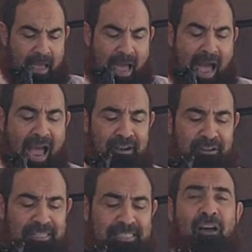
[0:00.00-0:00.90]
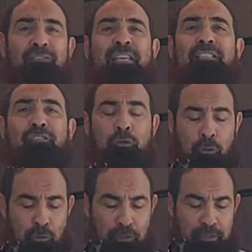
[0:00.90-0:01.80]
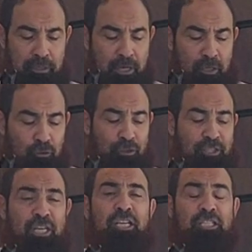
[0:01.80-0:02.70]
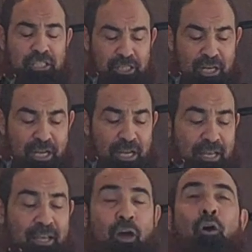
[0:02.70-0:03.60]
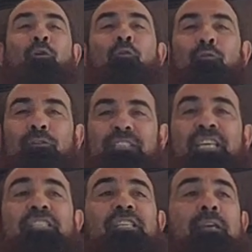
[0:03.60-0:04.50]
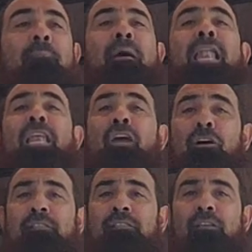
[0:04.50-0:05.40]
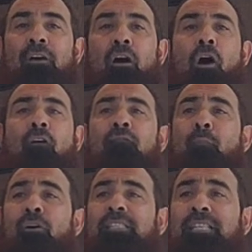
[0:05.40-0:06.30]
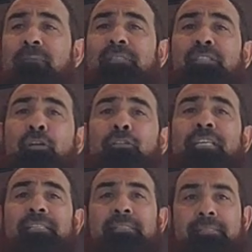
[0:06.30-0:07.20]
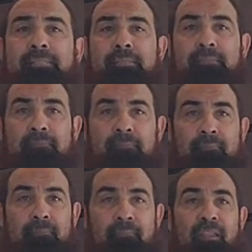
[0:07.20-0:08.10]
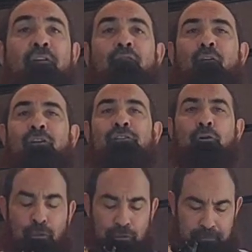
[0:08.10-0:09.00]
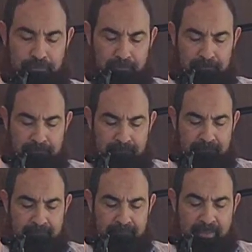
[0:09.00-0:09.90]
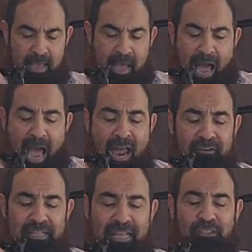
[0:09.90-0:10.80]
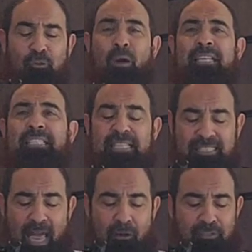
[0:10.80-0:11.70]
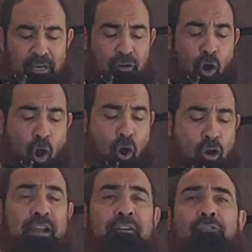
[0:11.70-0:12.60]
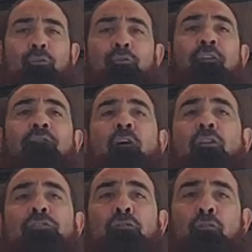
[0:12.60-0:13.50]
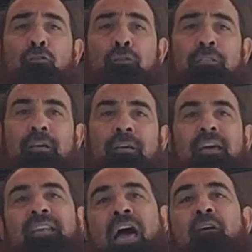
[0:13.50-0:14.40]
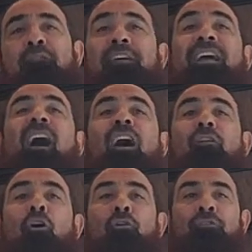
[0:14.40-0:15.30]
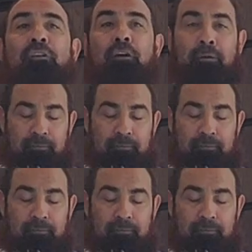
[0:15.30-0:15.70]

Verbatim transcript: 100,000 schools to teach who? Teaching millions of Muslim students falsehood. 120,000 callers to the falsehood in Africa alone.